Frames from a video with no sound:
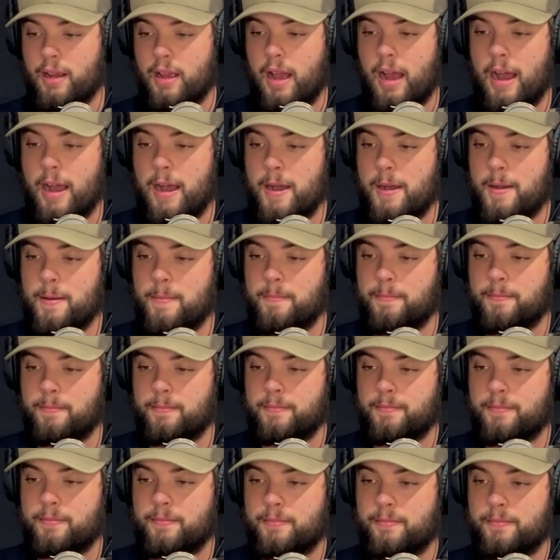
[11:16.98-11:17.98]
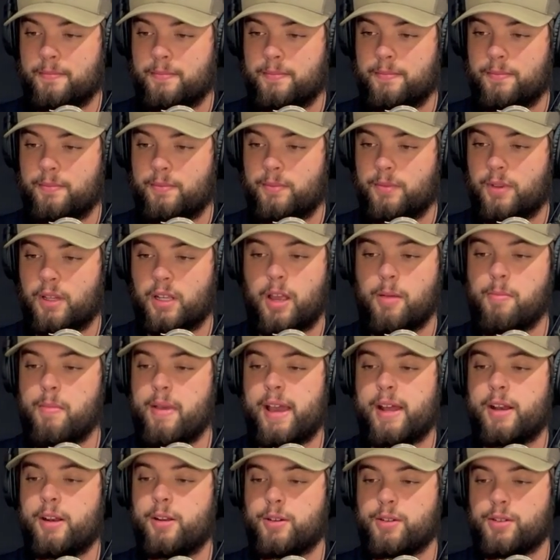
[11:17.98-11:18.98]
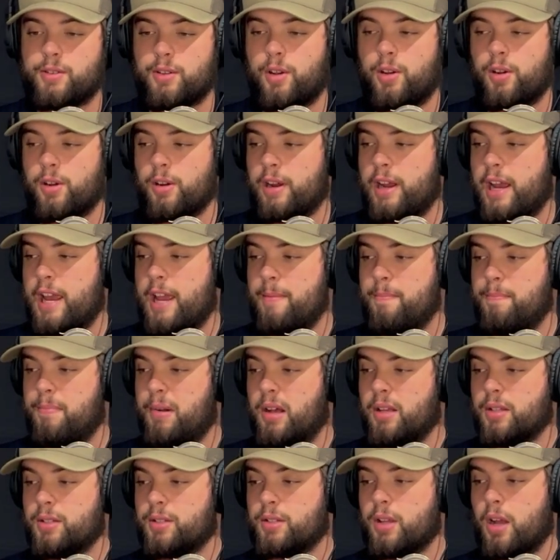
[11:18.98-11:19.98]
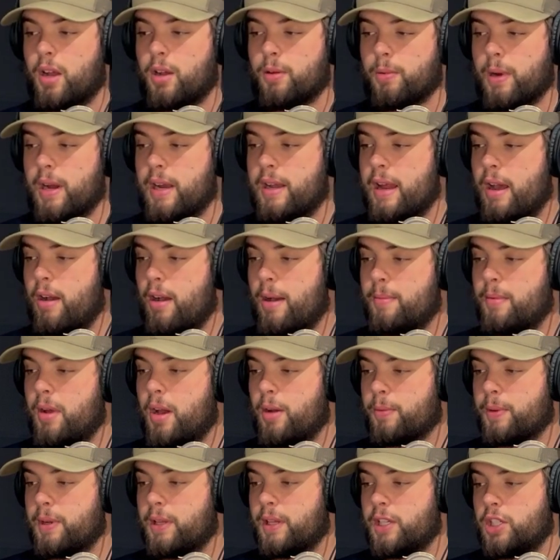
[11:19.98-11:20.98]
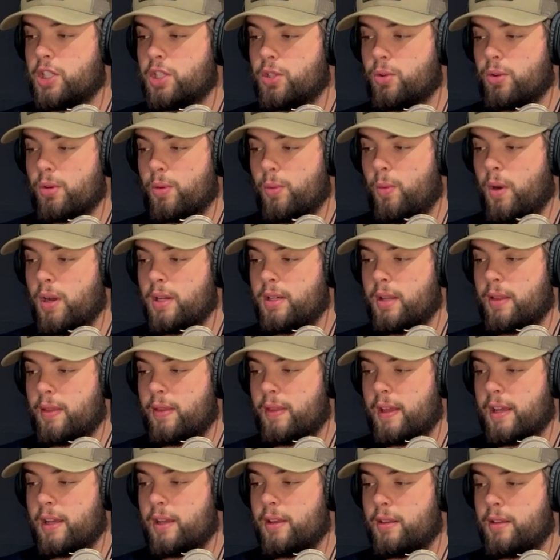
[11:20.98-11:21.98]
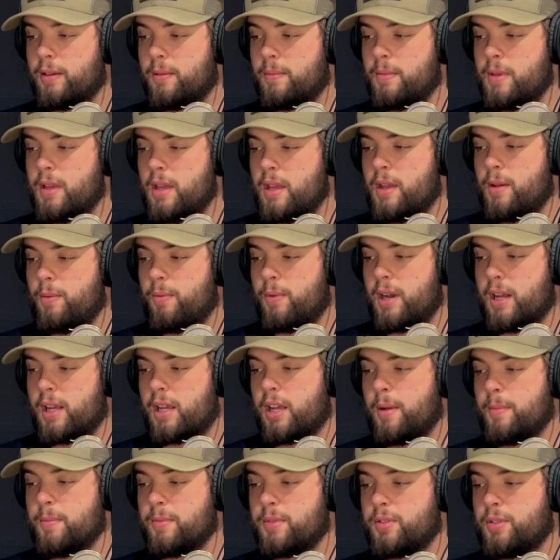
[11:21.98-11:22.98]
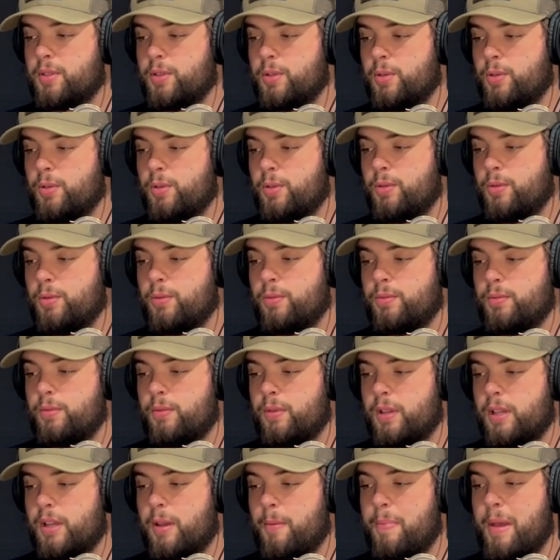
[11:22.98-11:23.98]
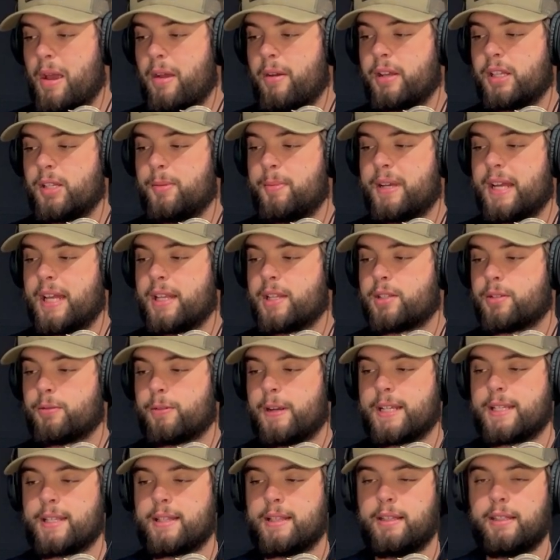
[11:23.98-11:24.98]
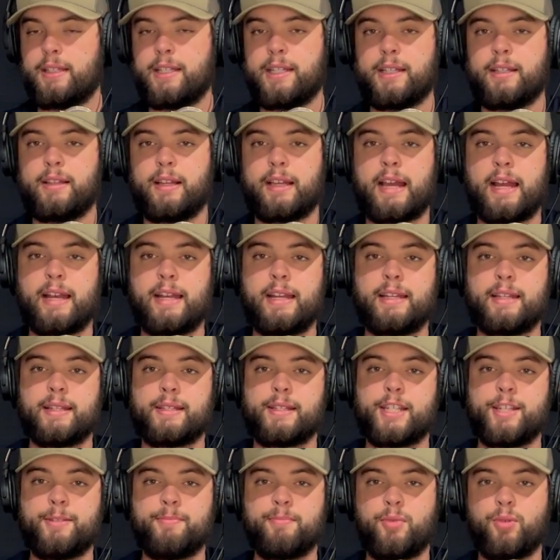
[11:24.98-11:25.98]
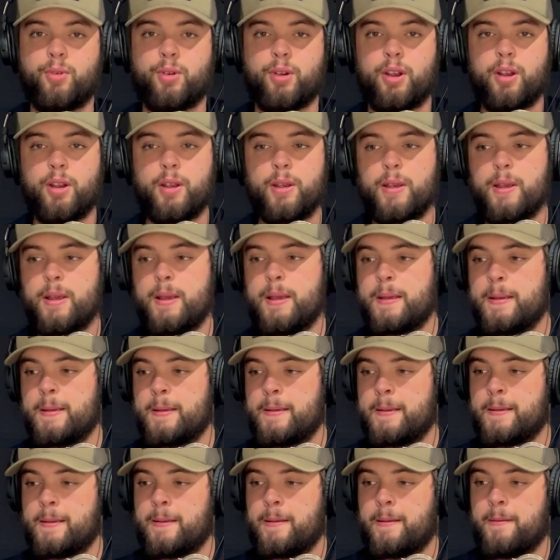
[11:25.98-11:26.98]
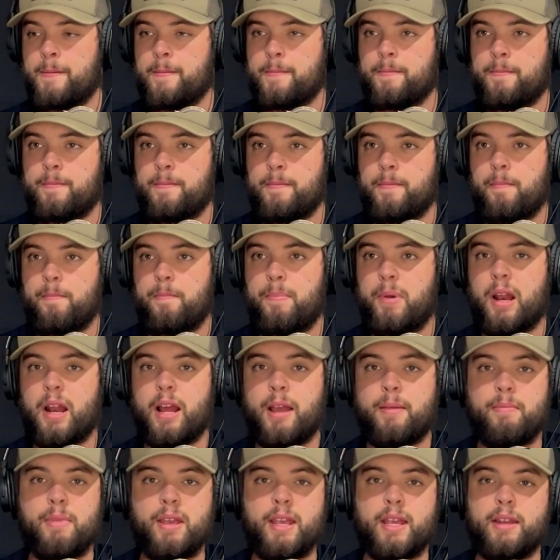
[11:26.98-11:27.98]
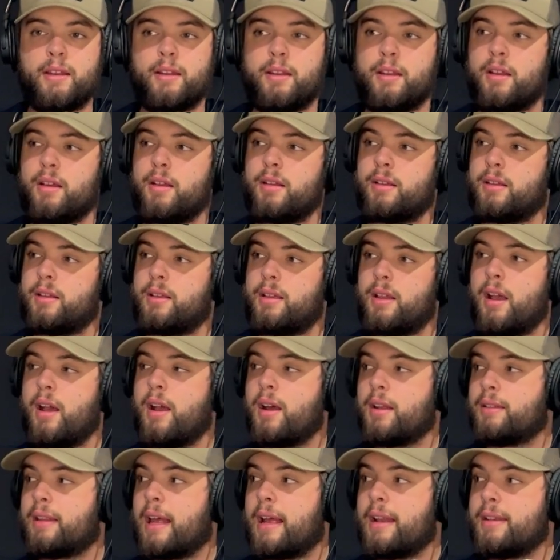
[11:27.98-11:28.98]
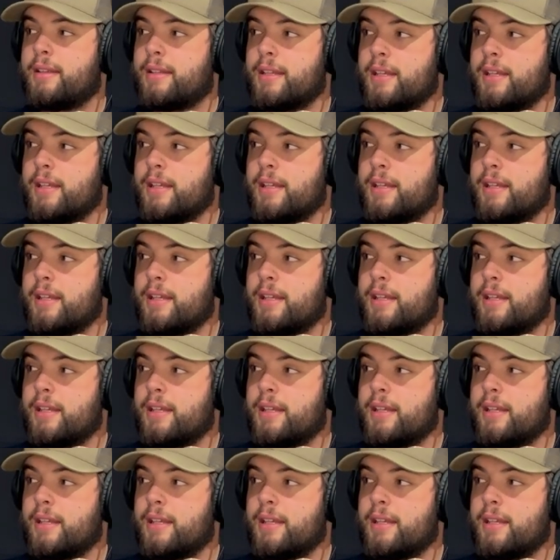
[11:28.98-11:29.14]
The Commanders are a buzzsaw right now. I'm not really sure what to think of them when it comes to comparing them against the rest of the league. Like, I need to see more. But that